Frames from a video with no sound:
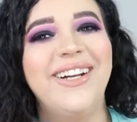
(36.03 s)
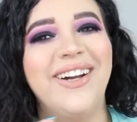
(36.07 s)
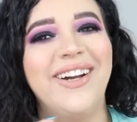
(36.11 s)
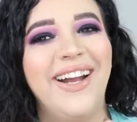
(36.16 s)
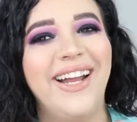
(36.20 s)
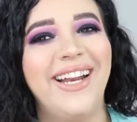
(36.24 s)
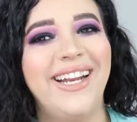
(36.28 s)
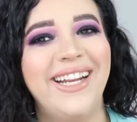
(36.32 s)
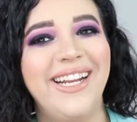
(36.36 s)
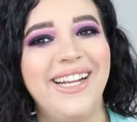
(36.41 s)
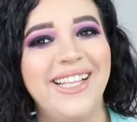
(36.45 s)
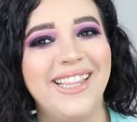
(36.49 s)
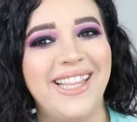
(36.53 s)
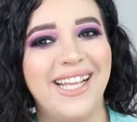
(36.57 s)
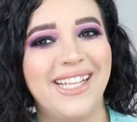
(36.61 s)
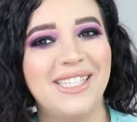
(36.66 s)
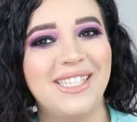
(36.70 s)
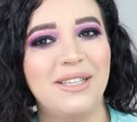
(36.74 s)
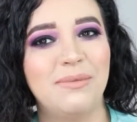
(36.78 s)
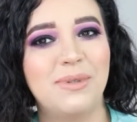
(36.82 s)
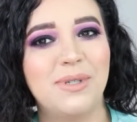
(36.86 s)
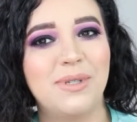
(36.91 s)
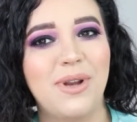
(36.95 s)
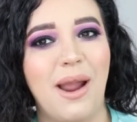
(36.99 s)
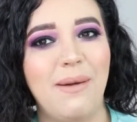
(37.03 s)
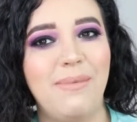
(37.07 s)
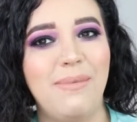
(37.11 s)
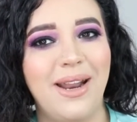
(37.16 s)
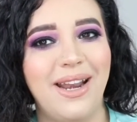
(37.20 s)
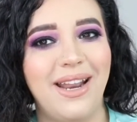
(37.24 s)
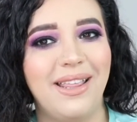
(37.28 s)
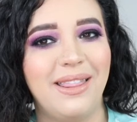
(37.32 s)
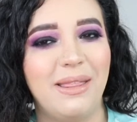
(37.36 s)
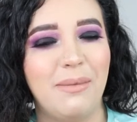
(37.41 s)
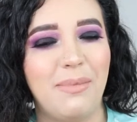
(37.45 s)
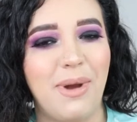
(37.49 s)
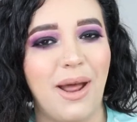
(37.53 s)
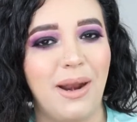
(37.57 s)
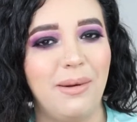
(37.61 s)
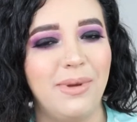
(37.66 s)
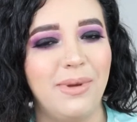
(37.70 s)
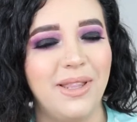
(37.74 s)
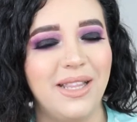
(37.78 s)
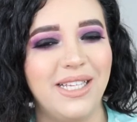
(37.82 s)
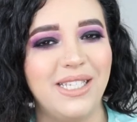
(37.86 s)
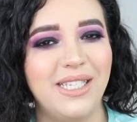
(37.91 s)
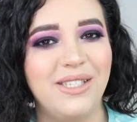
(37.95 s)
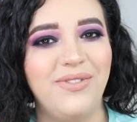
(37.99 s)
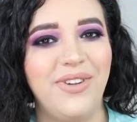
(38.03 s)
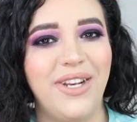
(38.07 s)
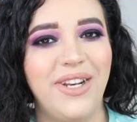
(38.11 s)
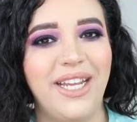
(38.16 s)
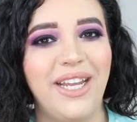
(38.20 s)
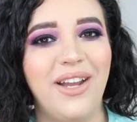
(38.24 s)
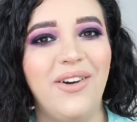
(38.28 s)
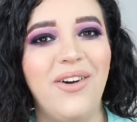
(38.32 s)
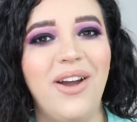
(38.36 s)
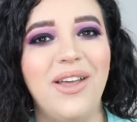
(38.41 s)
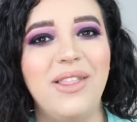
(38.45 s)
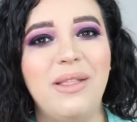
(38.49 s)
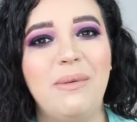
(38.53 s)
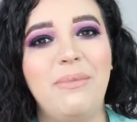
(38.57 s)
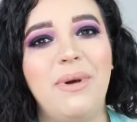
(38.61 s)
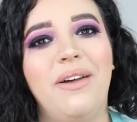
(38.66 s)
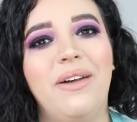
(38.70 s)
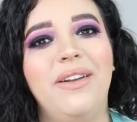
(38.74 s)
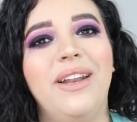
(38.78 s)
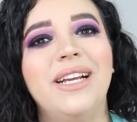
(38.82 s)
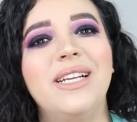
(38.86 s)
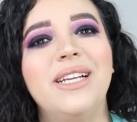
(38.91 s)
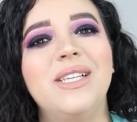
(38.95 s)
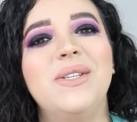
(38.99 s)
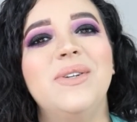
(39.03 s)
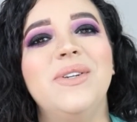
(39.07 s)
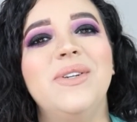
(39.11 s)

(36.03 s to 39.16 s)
go ahead and hit that subscribe button at the bottom of this video and the bell next